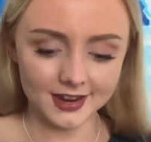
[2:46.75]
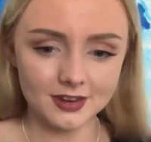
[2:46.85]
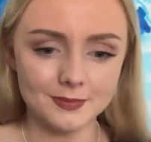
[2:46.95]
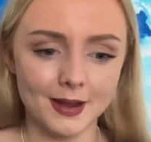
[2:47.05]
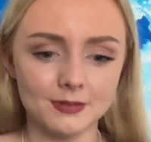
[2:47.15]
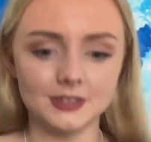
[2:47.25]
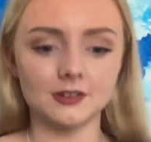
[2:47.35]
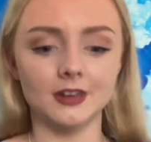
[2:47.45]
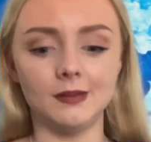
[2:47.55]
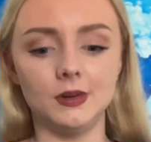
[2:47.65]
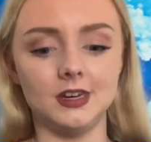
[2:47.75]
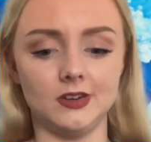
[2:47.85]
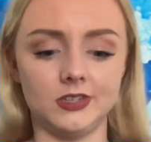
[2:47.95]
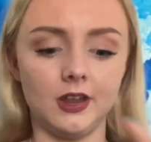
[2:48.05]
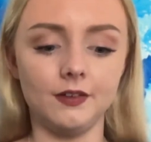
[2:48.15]
You might be doing community
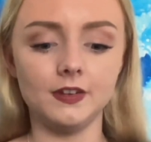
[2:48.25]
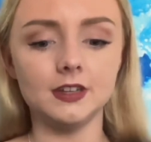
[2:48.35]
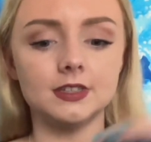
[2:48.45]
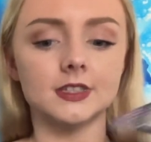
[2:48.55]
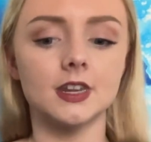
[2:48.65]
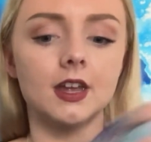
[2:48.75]
service.